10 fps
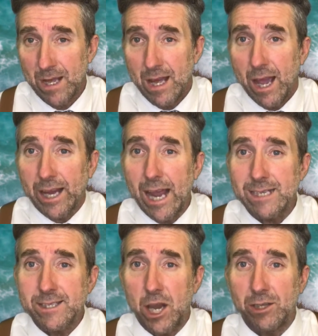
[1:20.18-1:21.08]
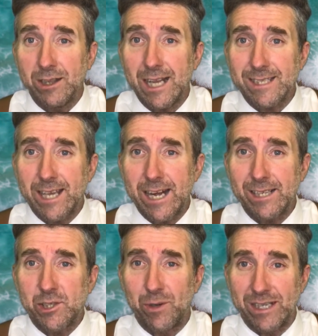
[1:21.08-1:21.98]
Okay, so let's get
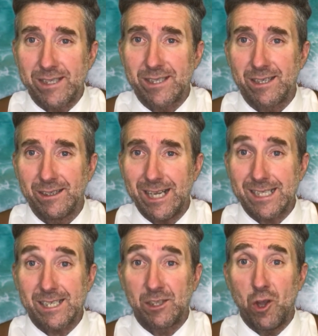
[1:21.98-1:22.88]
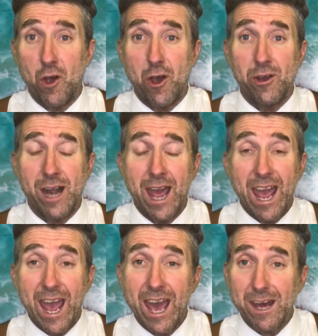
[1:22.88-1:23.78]
into it. Let's learn
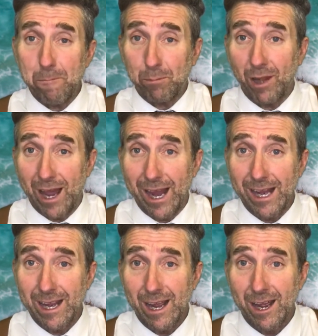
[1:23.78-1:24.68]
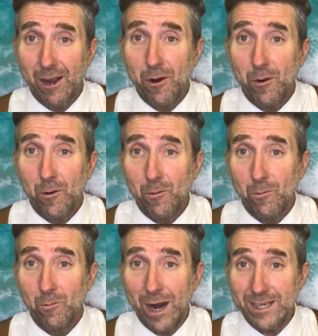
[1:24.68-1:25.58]
how to play
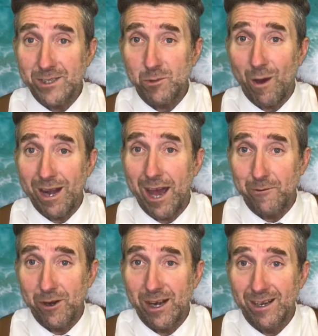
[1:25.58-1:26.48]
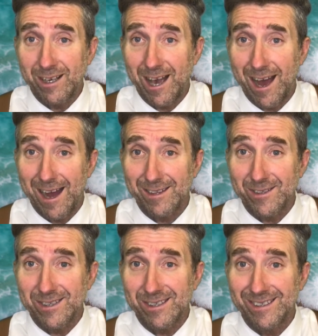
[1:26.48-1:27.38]
Race to 100 cards.